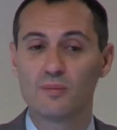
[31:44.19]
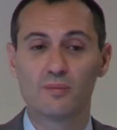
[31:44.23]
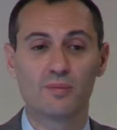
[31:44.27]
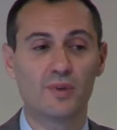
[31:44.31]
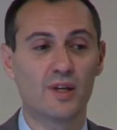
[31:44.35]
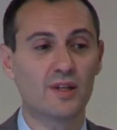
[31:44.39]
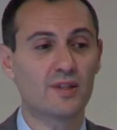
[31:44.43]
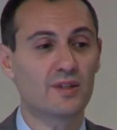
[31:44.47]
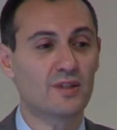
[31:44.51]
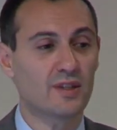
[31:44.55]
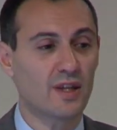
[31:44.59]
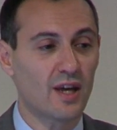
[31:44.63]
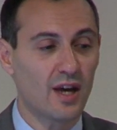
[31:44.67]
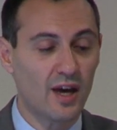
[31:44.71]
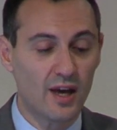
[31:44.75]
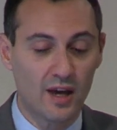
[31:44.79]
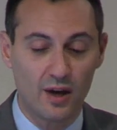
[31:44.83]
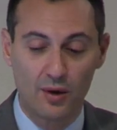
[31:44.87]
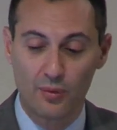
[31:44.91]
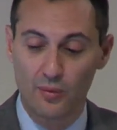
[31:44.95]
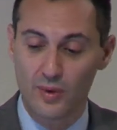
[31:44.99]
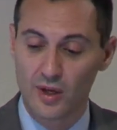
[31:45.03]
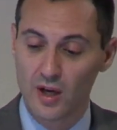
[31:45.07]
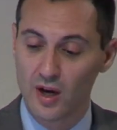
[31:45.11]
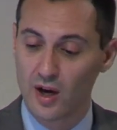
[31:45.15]
But
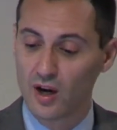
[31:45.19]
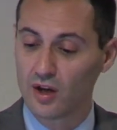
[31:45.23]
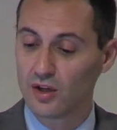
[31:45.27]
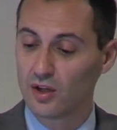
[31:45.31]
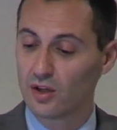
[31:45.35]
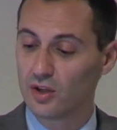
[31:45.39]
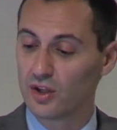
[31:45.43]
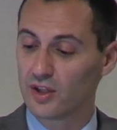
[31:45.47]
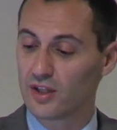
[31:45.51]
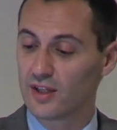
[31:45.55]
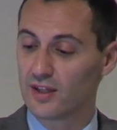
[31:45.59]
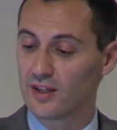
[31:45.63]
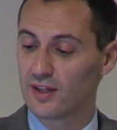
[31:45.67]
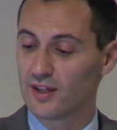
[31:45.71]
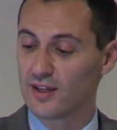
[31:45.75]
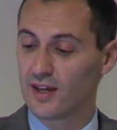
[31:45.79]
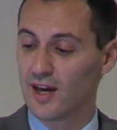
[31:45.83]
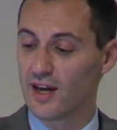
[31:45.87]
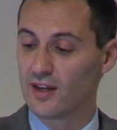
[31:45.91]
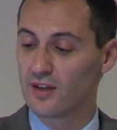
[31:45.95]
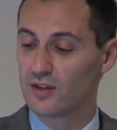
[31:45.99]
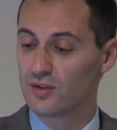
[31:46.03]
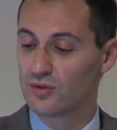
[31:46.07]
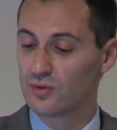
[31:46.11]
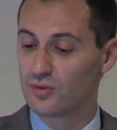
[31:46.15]
we are looking
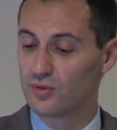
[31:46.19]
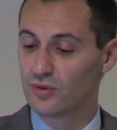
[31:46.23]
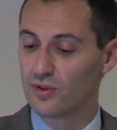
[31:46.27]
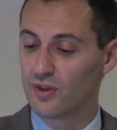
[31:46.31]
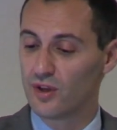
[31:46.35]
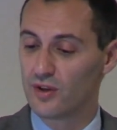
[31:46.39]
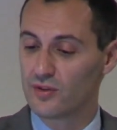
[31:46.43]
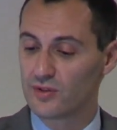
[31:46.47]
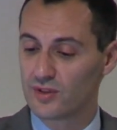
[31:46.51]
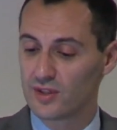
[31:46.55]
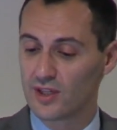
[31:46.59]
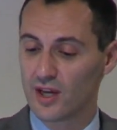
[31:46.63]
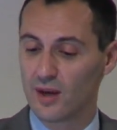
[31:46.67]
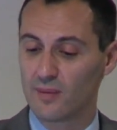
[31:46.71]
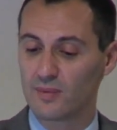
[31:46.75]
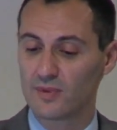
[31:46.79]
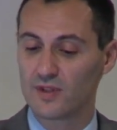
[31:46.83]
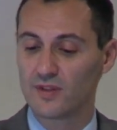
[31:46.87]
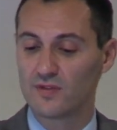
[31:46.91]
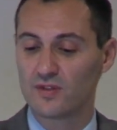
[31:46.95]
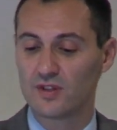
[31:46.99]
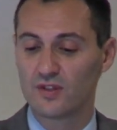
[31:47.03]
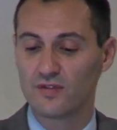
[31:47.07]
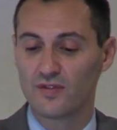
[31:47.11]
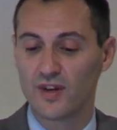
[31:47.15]
again at all those types
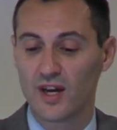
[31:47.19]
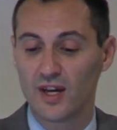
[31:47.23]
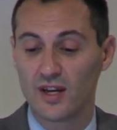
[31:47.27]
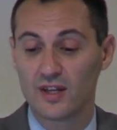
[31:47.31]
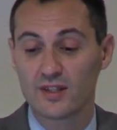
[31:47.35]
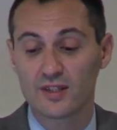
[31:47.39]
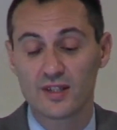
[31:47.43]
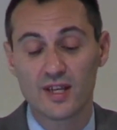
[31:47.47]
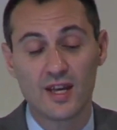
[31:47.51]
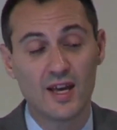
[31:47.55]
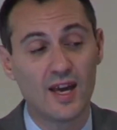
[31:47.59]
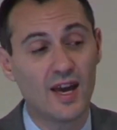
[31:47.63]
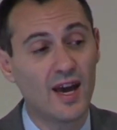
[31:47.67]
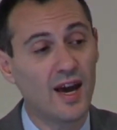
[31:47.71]
of surveillance.